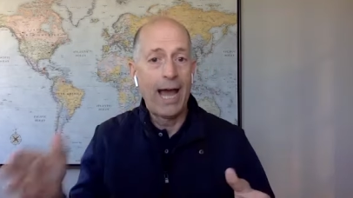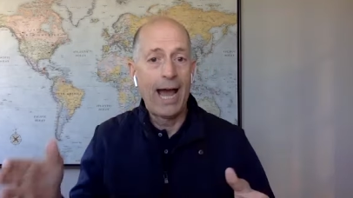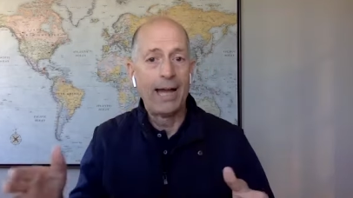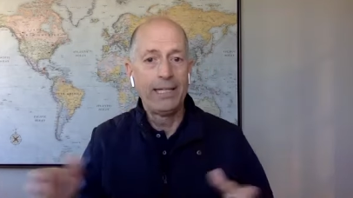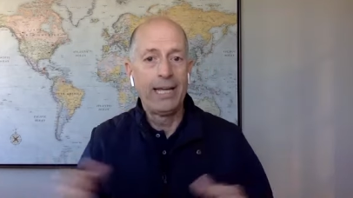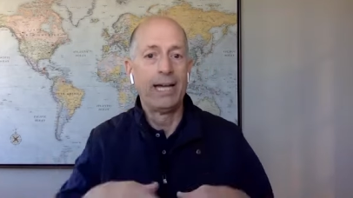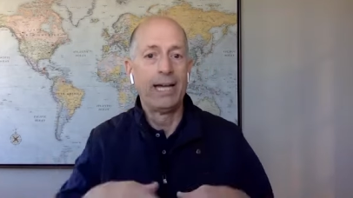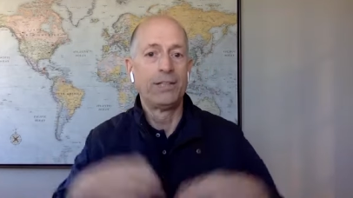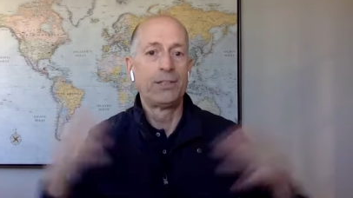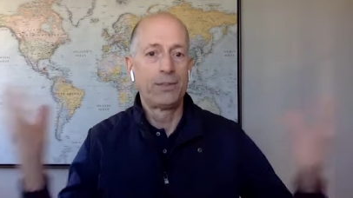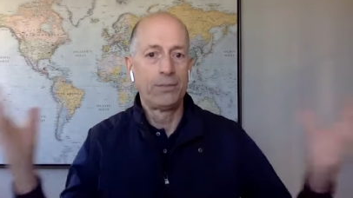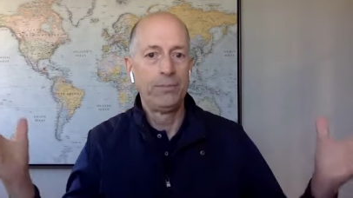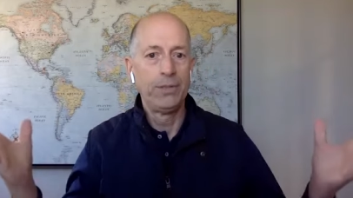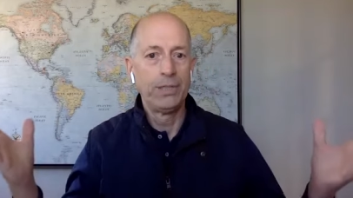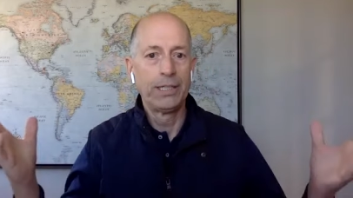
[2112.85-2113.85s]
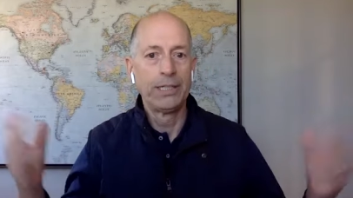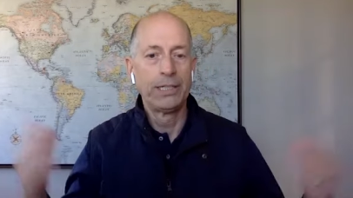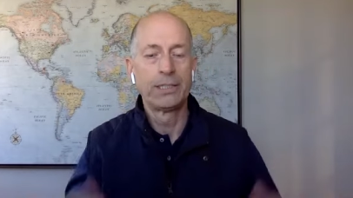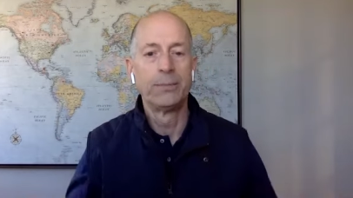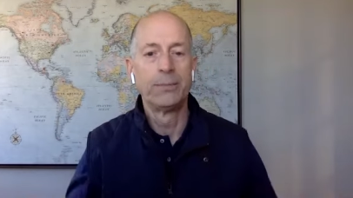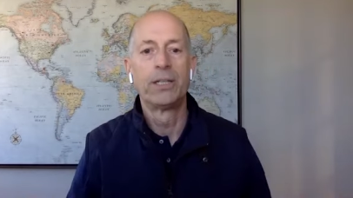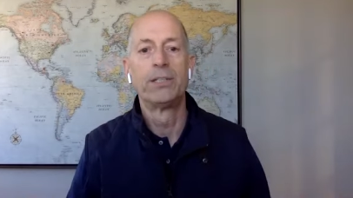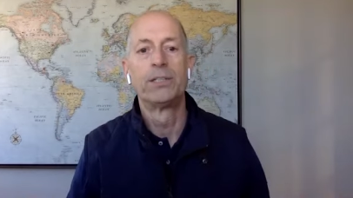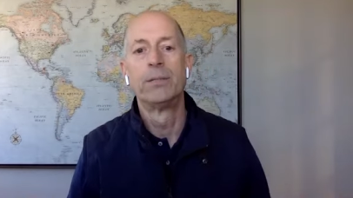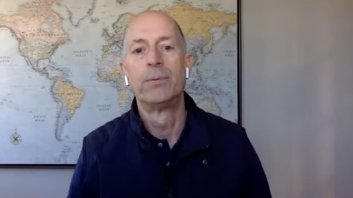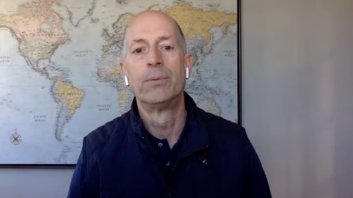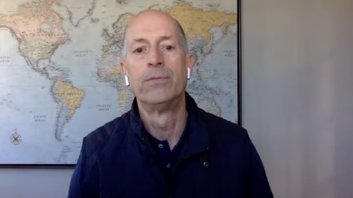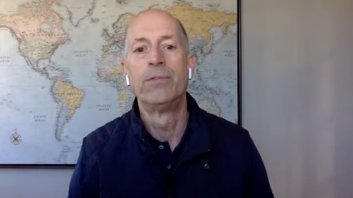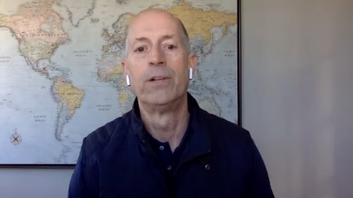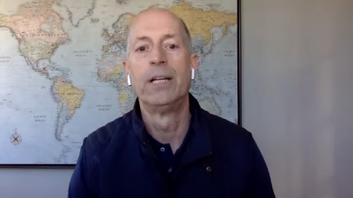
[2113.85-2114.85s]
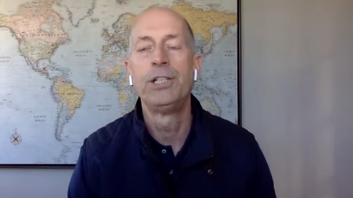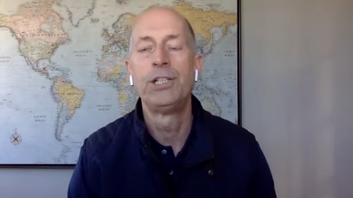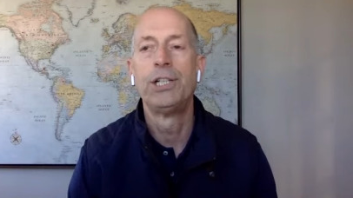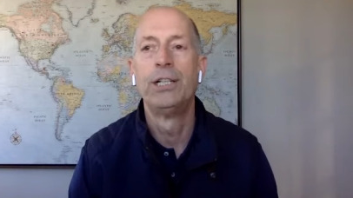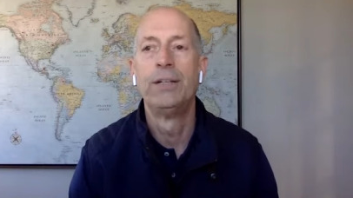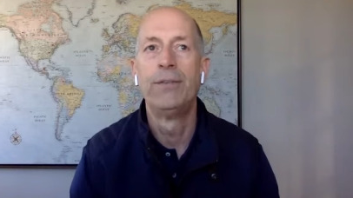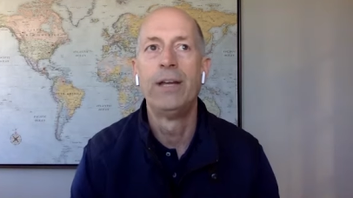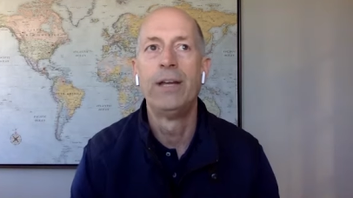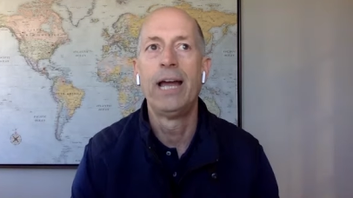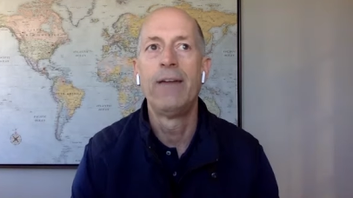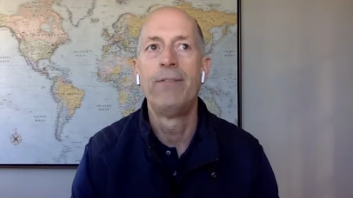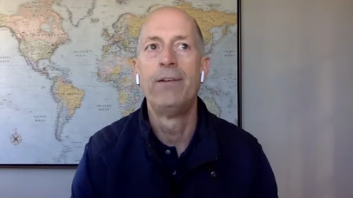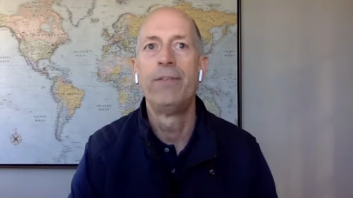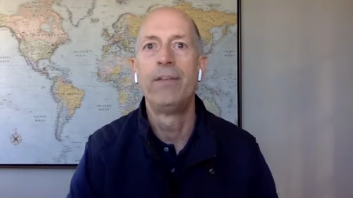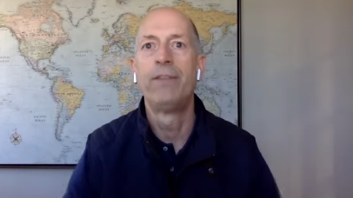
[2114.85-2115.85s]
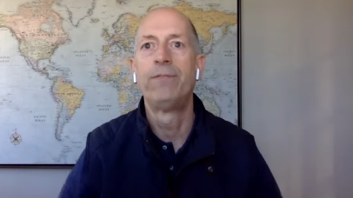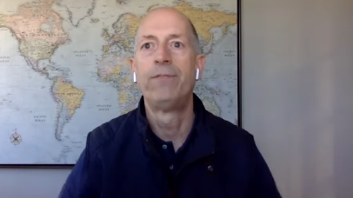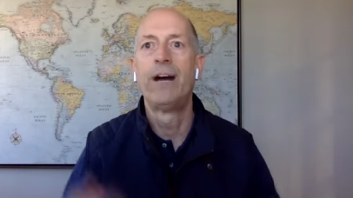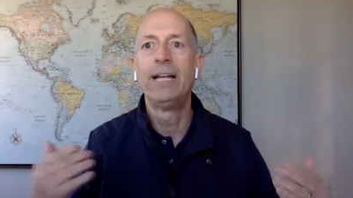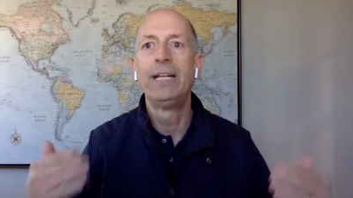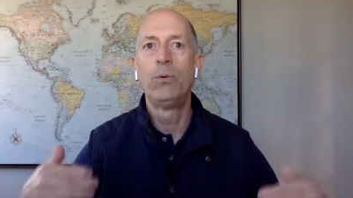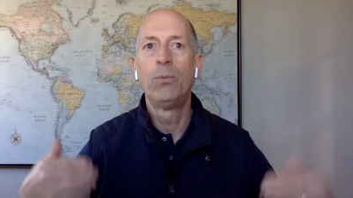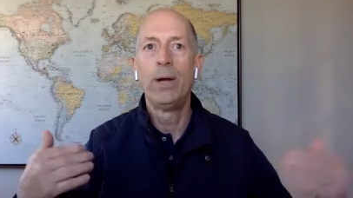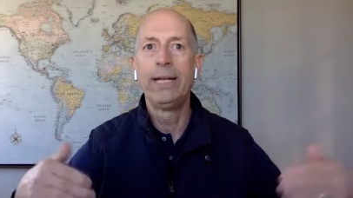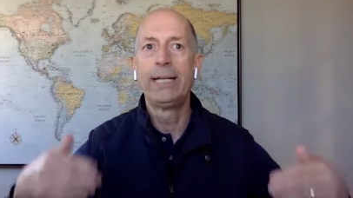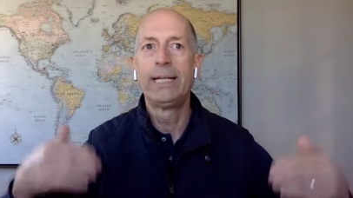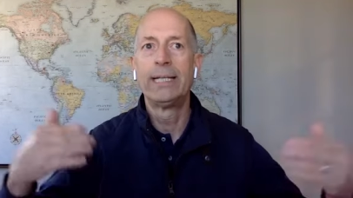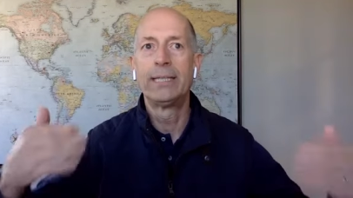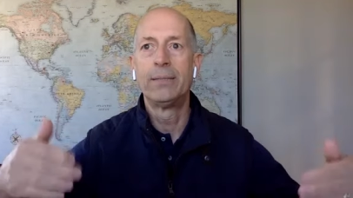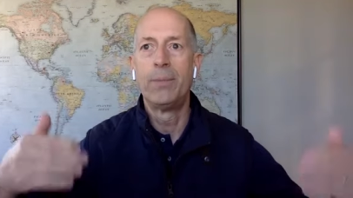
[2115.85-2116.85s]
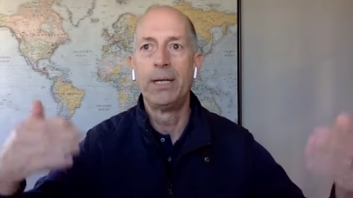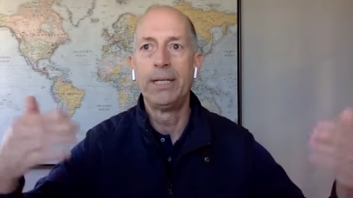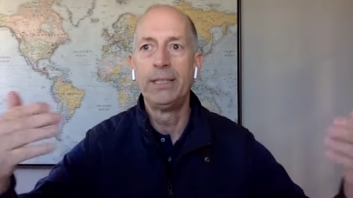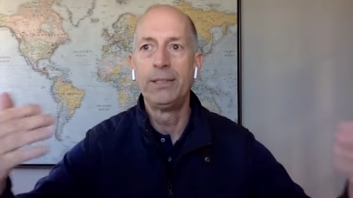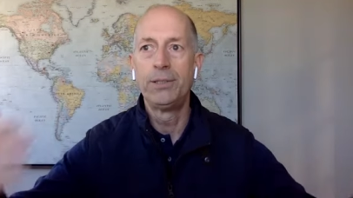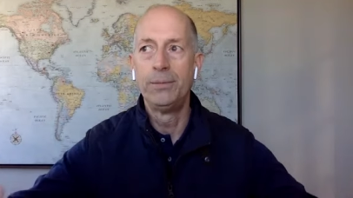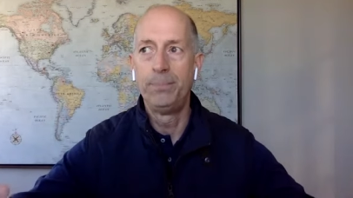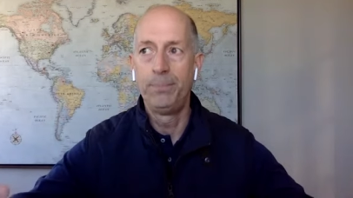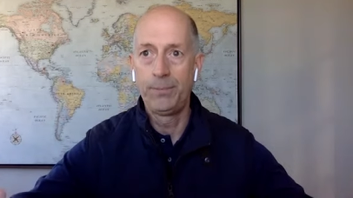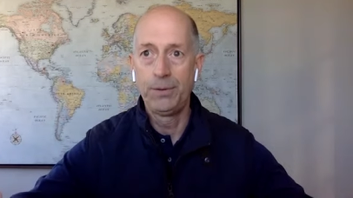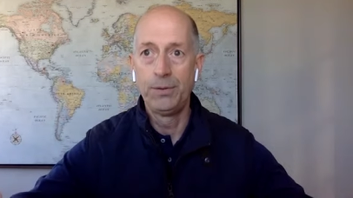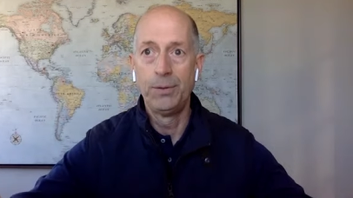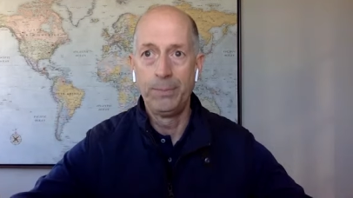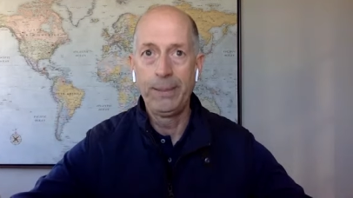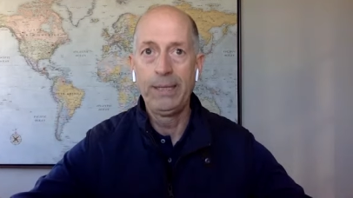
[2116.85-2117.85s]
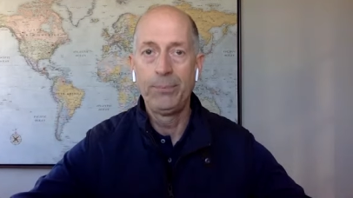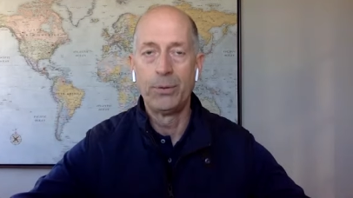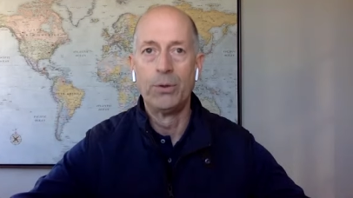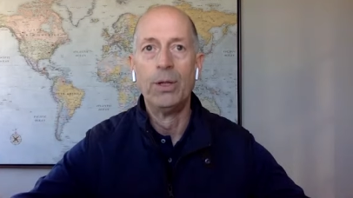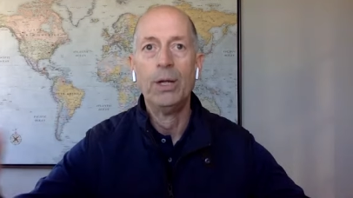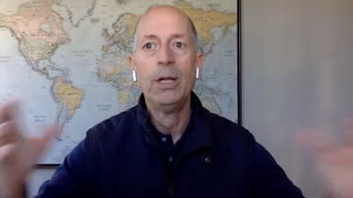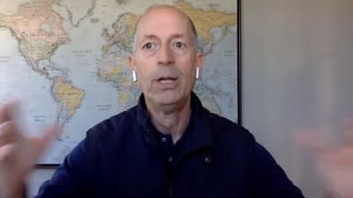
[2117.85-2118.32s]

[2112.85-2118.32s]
that, yes, you can get some consumer inflation. If they have, if they find a way to get the money to to the people,